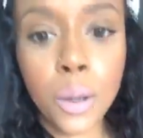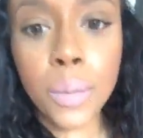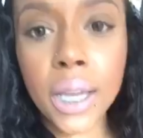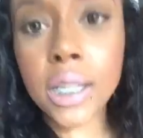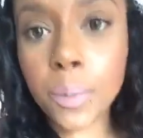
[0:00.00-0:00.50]

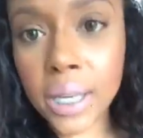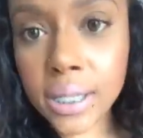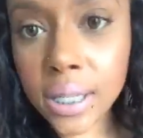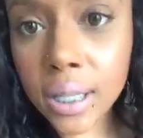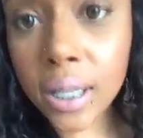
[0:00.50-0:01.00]
Because
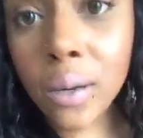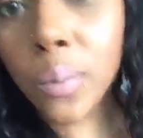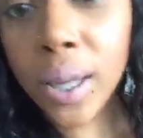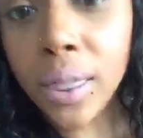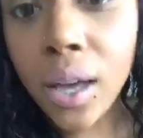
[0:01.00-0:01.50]
basically
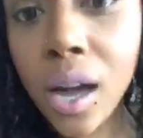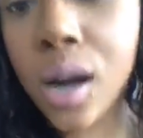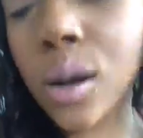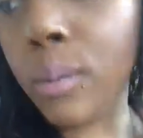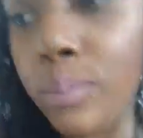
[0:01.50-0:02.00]
with
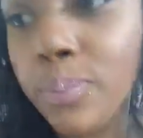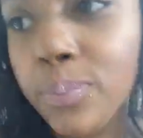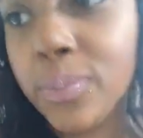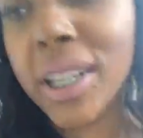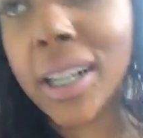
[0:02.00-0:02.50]

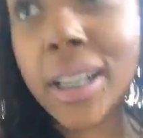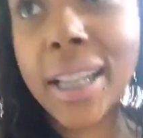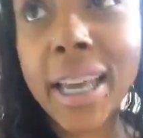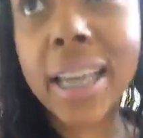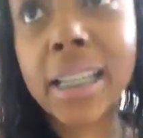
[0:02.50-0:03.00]
um, the
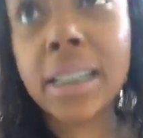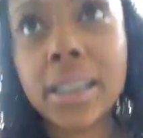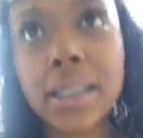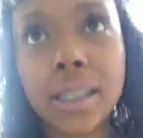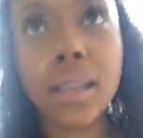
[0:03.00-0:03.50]

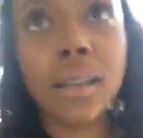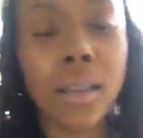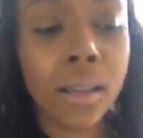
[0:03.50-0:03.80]
cleanse,